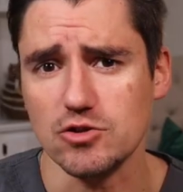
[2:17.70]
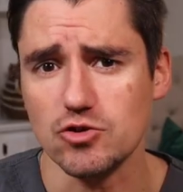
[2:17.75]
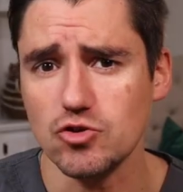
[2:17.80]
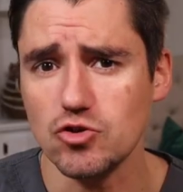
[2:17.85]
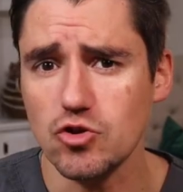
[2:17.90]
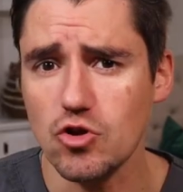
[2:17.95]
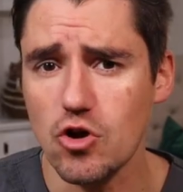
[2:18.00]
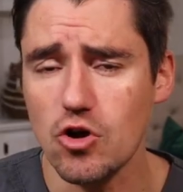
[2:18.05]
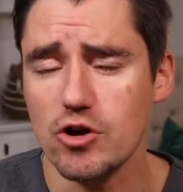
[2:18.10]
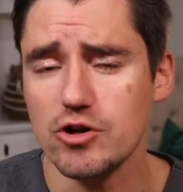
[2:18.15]
the
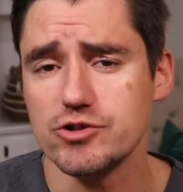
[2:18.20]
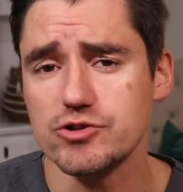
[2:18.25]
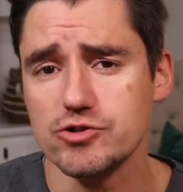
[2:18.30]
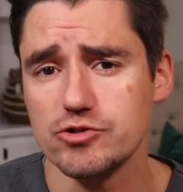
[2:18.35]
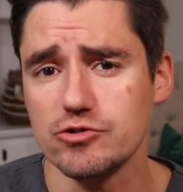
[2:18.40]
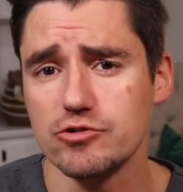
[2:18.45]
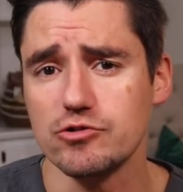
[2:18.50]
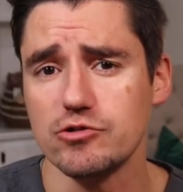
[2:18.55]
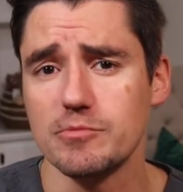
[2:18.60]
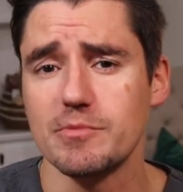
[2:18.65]

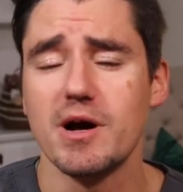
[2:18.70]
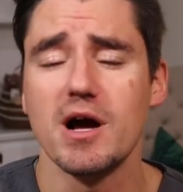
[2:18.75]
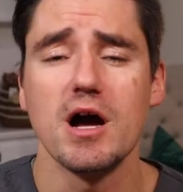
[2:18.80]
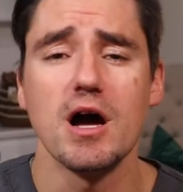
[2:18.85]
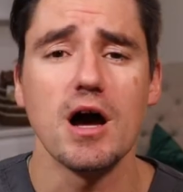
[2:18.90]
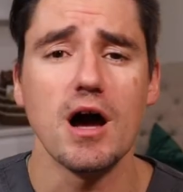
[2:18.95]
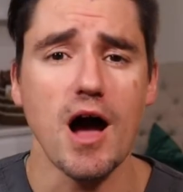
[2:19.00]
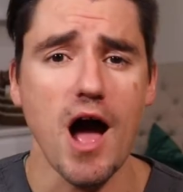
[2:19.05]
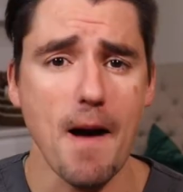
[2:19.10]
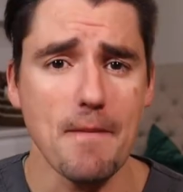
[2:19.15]
long-term
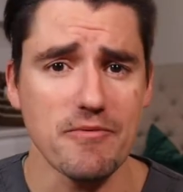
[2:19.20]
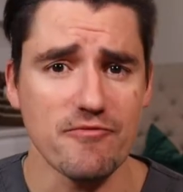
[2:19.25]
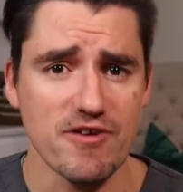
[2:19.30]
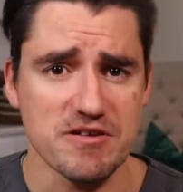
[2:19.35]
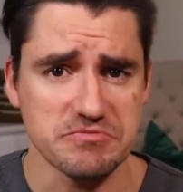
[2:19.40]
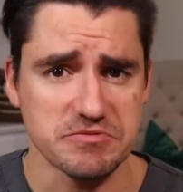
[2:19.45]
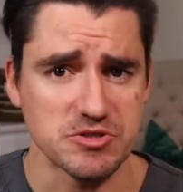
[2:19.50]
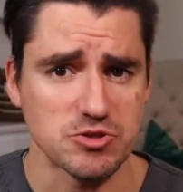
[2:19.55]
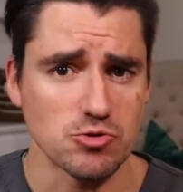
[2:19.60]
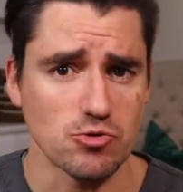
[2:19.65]
upper
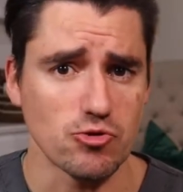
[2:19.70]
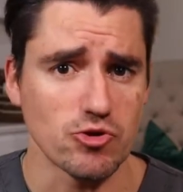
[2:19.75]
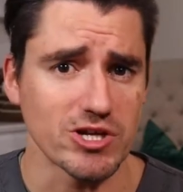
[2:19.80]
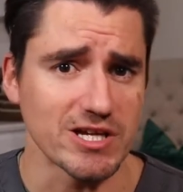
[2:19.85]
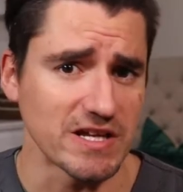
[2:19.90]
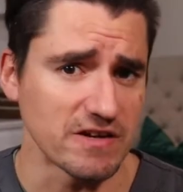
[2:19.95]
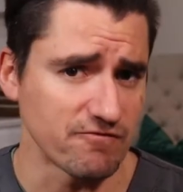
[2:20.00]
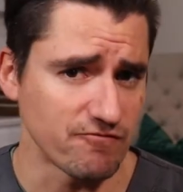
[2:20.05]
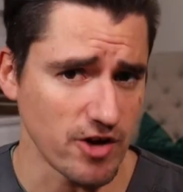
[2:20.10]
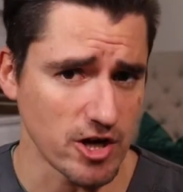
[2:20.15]
respiratory
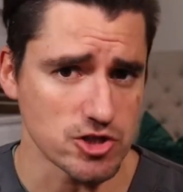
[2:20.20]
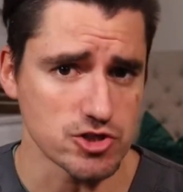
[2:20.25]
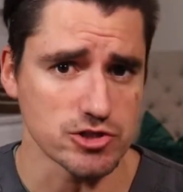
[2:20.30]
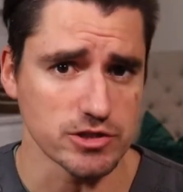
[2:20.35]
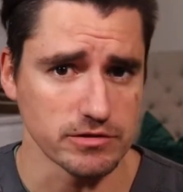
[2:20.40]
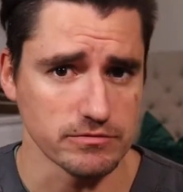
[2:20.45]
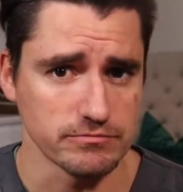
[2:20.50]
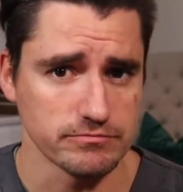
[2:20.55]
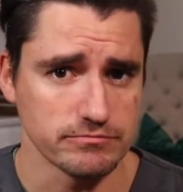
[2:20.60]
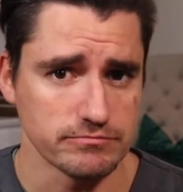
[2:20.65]

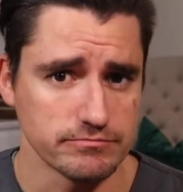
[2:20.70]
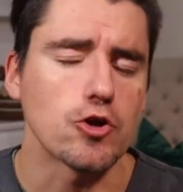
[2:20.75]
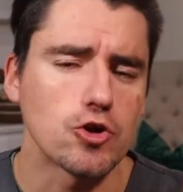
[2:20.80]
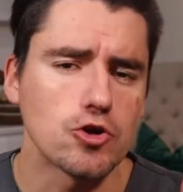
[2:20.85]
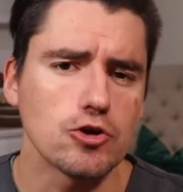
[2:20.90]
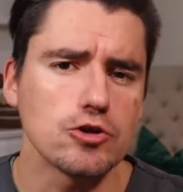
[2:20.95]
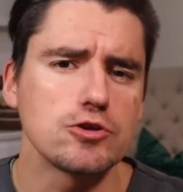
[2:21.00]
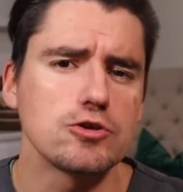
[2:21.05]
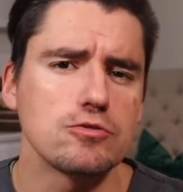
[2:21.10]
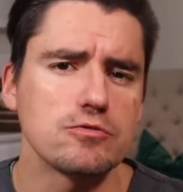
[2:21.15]
infection. The
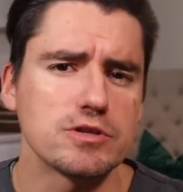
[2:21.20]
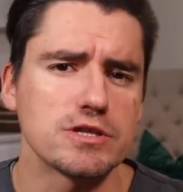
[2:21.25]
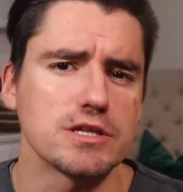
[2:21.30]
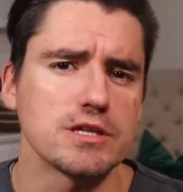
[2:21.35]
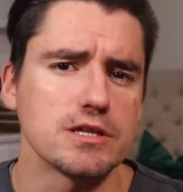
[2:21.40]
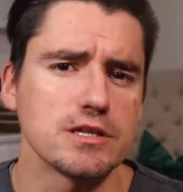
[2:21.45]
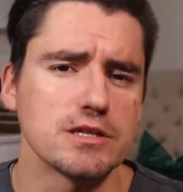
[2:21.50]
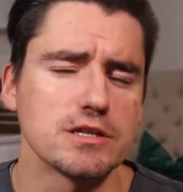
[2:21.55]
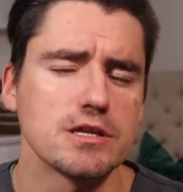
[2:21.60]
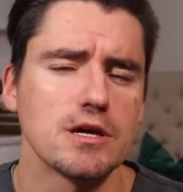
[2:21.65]
good news
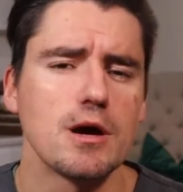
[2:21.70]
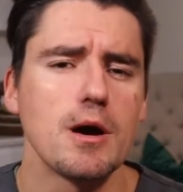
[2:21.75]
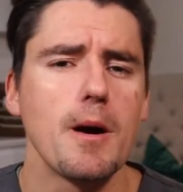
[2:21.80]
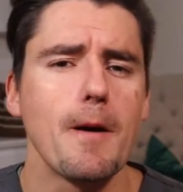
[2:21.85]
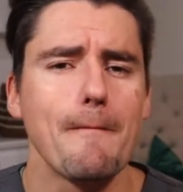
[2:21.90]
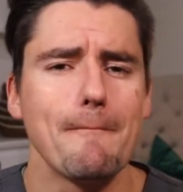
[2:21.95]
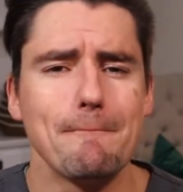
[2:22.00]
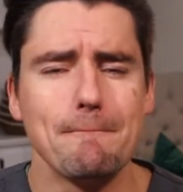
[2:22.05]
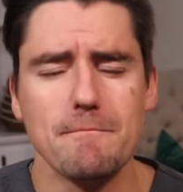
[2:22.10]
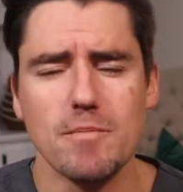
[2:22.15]
is,
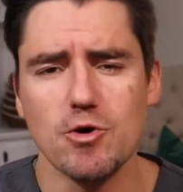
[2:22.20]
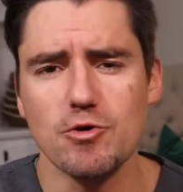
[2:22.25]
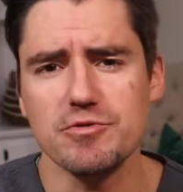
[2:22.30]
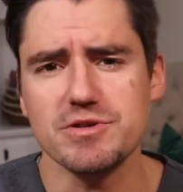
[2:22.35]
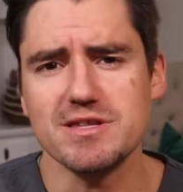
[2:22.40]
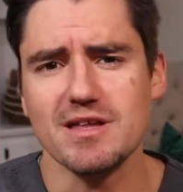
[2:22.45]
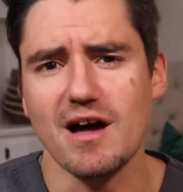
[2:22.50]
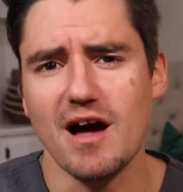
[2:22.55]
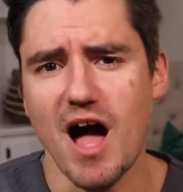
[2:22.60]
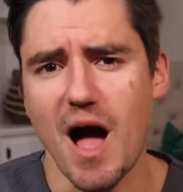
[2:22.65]

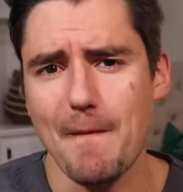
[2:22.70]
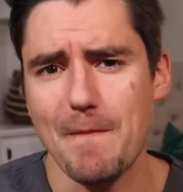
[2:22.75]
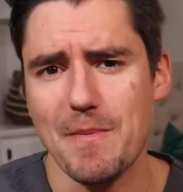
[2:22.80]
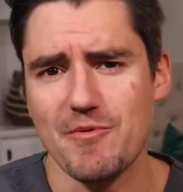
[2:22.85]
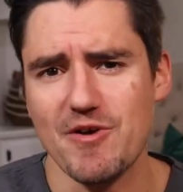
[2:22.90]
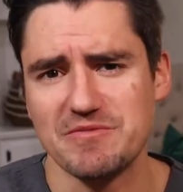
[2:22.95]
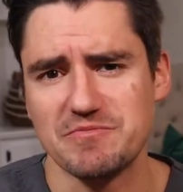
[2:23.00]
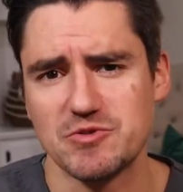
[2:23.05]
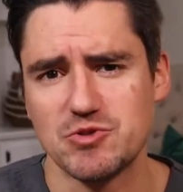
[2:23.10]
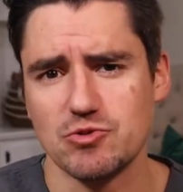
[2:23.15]
most upper
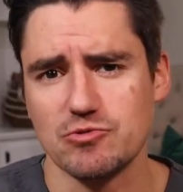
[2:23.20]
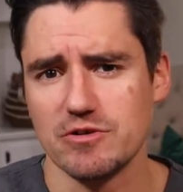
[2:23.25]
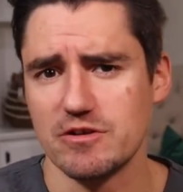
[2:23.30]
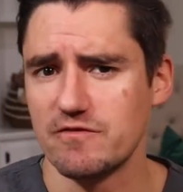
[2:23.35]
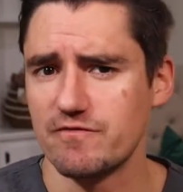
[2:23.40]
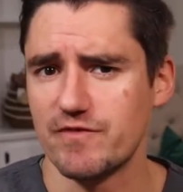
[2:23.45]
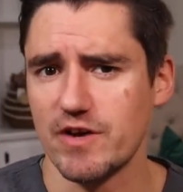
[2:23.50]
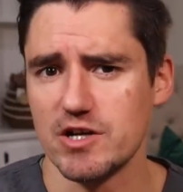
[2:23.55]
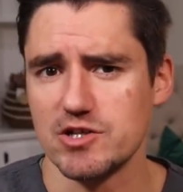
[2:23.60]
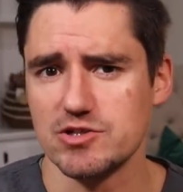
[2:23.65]
respiratory
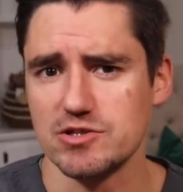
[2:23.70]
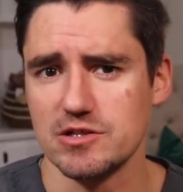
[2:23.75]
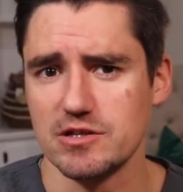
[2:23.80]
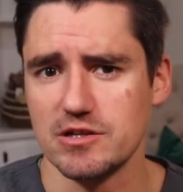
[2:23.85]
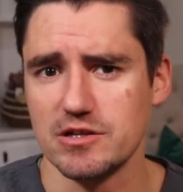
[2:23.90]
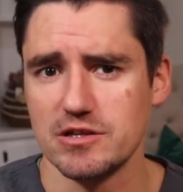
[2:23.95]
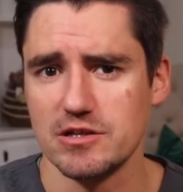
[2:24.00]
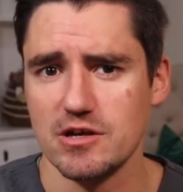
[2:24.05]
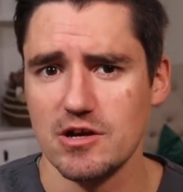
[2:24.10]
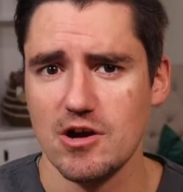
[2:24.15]

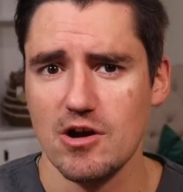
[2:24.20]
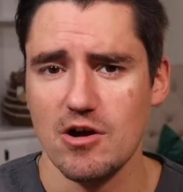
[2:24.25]
infections